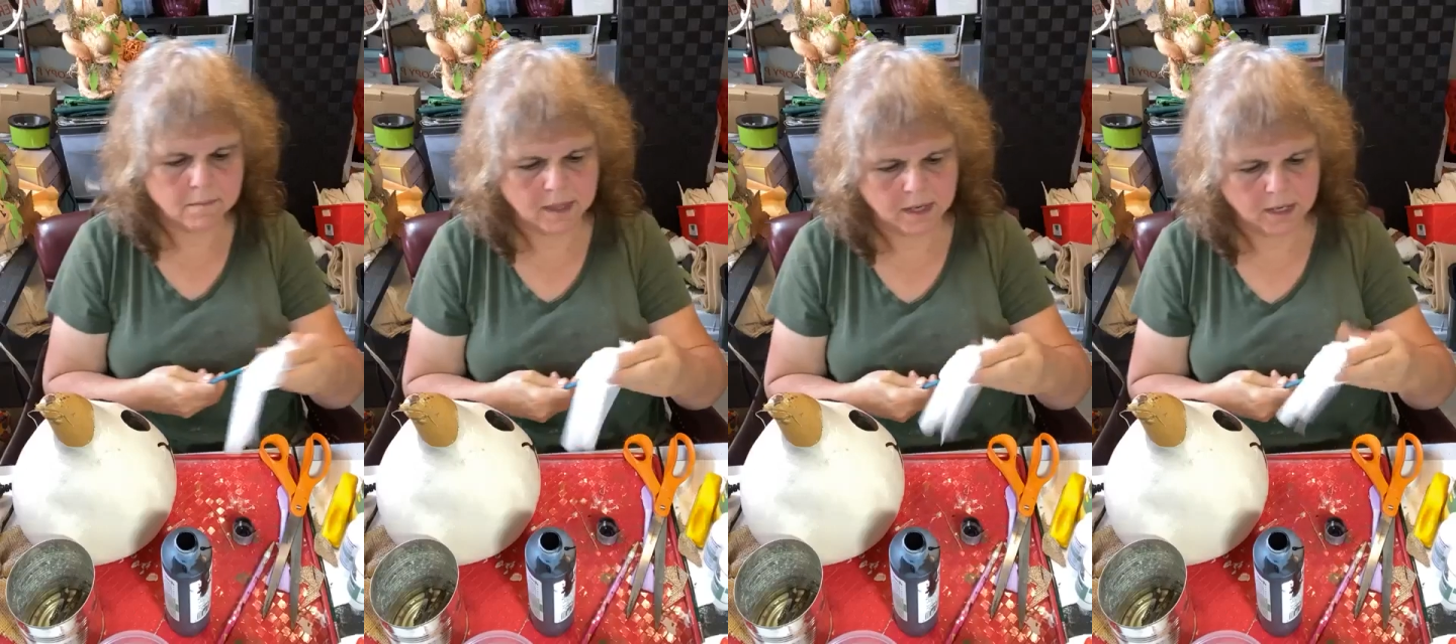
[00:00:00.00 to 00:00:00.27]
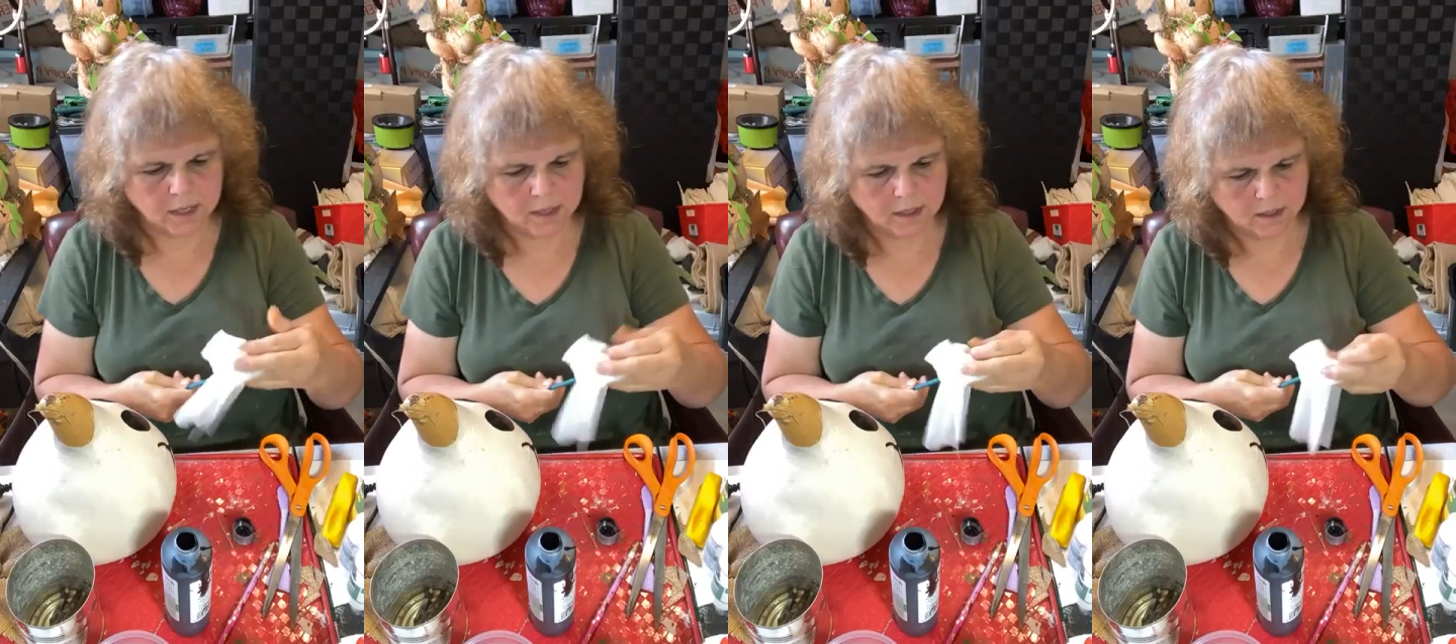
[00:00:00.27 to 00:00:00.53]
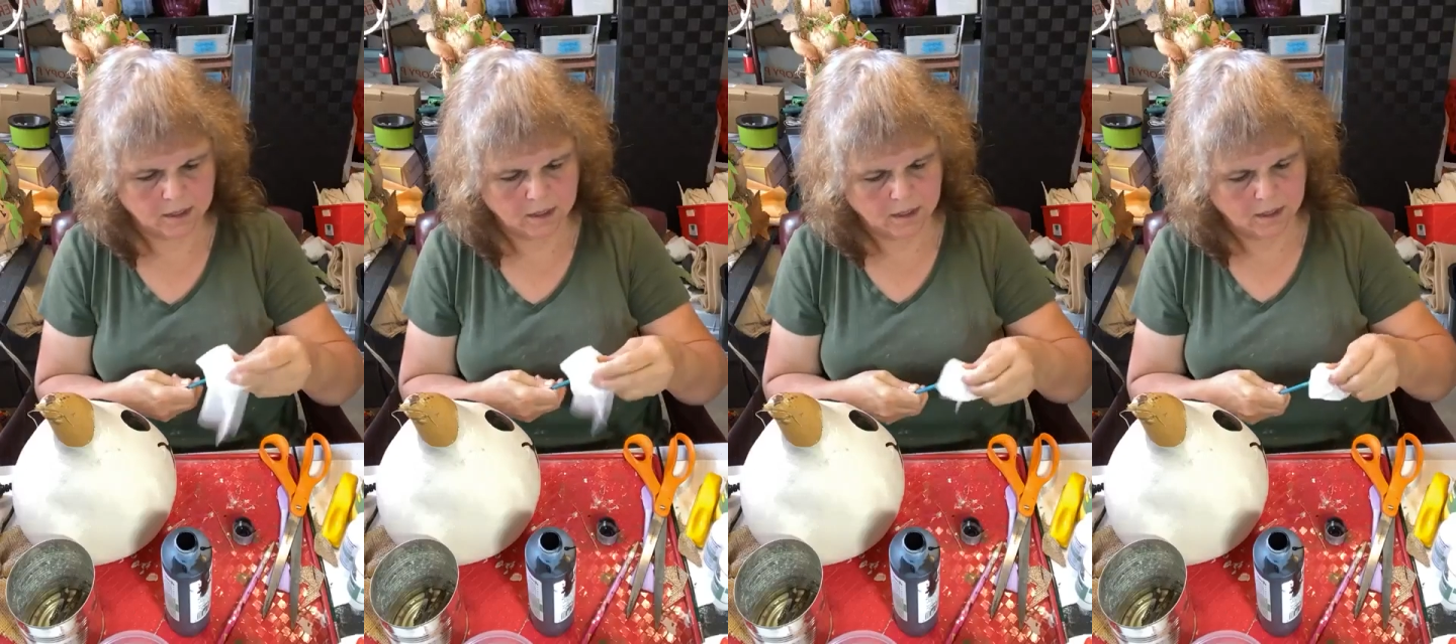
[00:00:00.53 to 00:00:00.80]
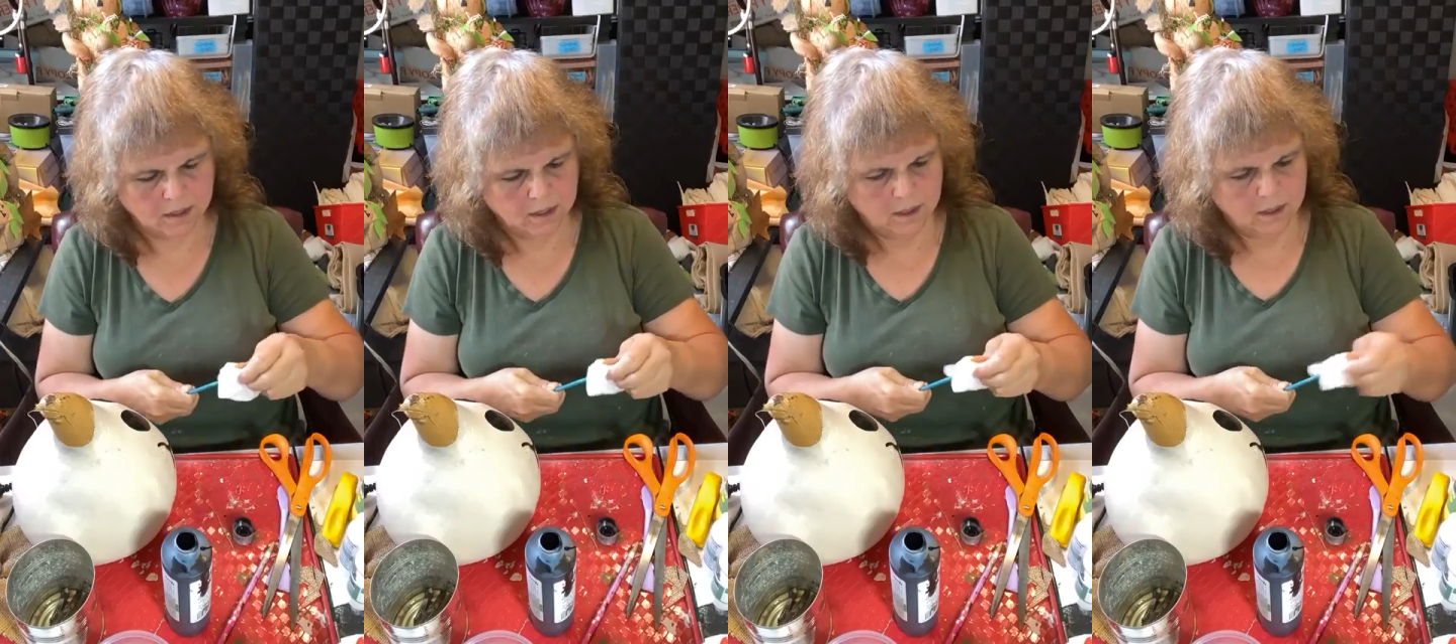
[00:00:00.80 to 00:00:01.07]
how many
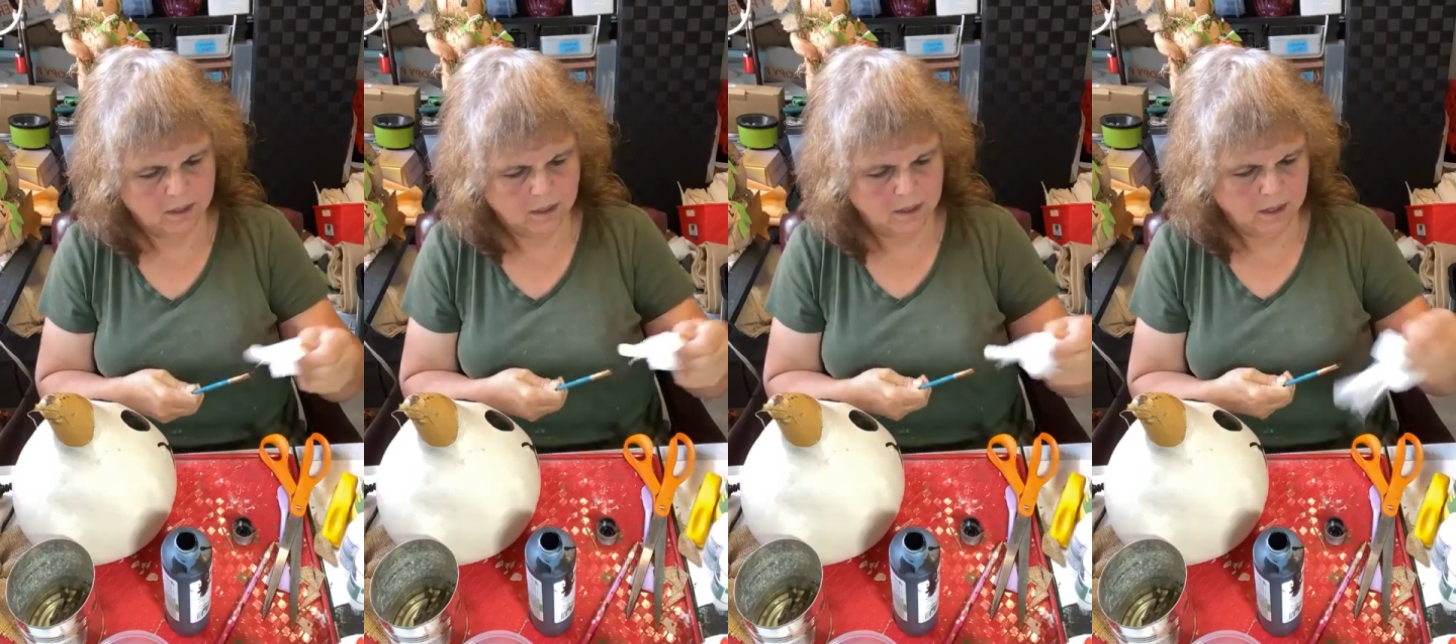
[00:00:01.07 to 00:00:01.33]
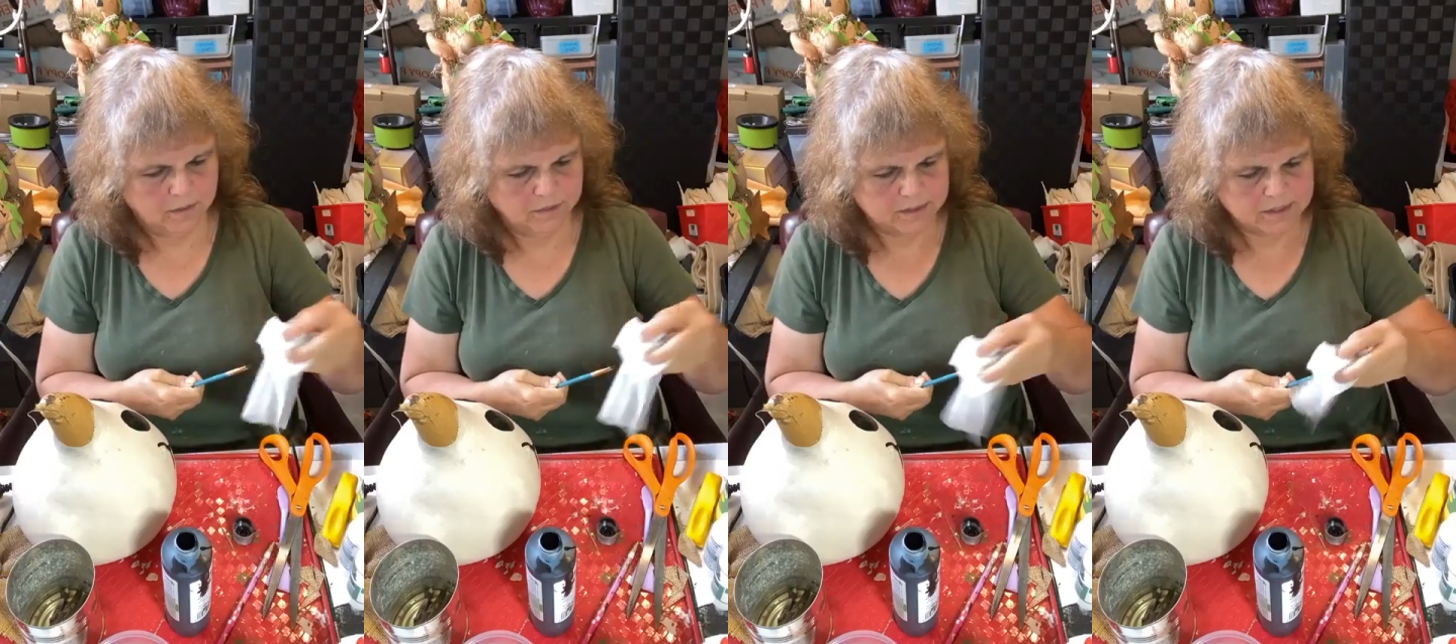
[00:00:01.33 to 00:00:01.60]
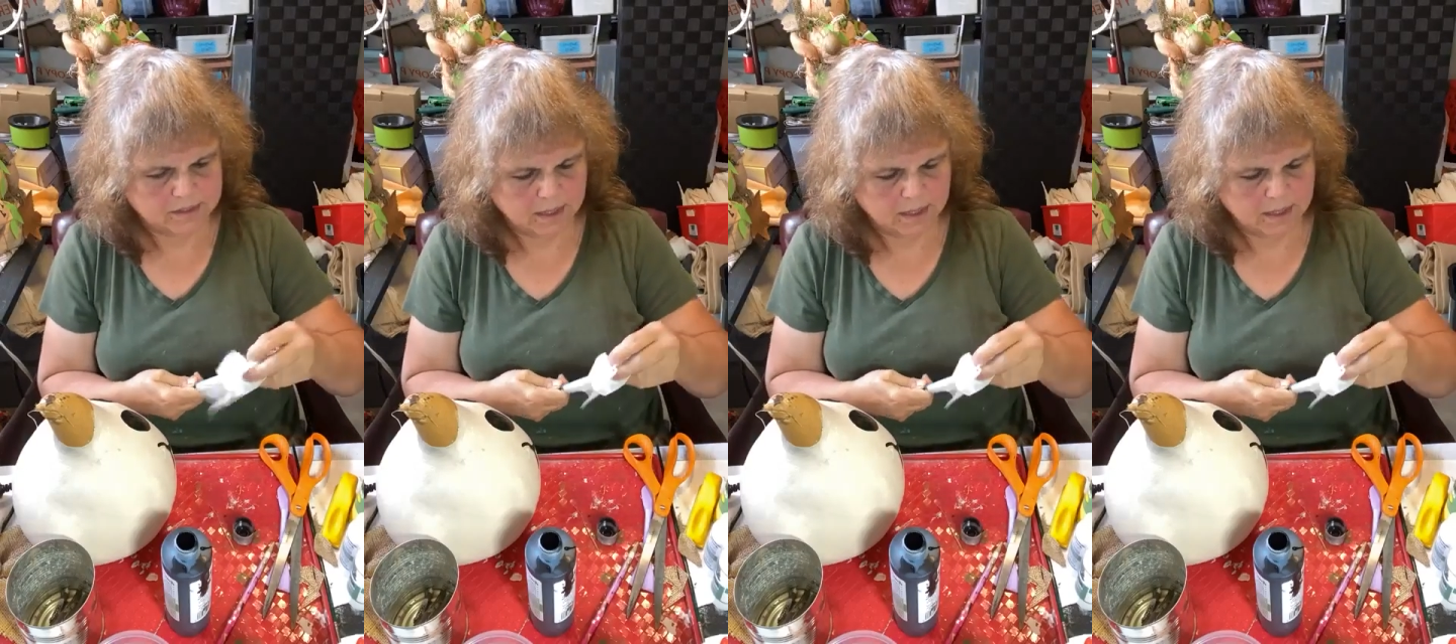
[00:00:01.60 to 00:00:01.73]
of the